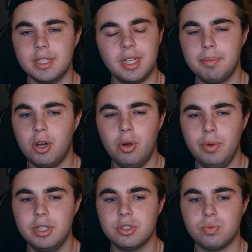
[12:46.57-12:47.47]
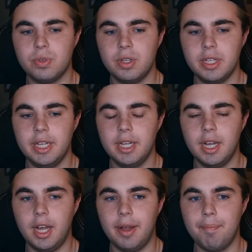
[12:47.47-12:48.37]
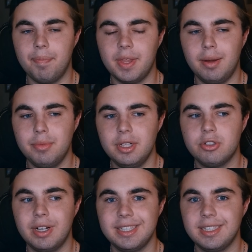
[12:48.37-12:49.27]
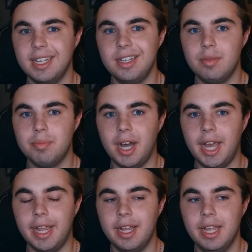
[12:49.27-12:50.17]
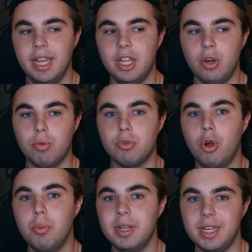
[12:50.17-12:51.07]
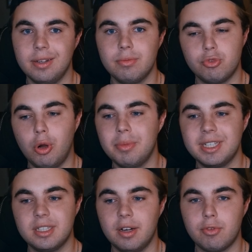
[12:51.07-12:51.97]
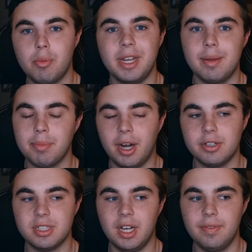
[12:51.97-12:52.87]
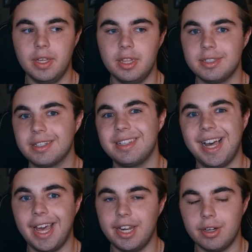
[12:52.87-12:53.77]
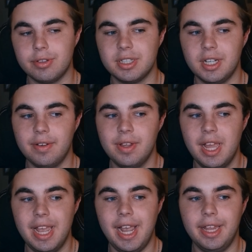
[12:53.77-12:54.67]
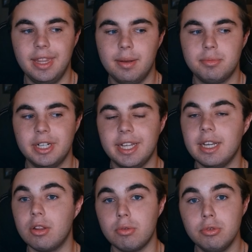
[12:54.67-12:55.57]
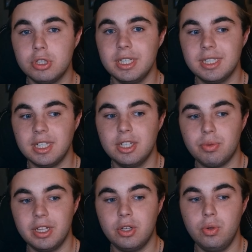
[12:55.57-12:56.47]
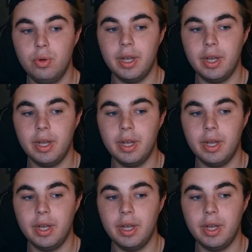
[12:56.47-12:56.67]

I'm always really um, I'm really transcended by, you know, Roman Roman stuff, Roman Empire stuff and this gladiator stuff and then bringing in Lucius is really cool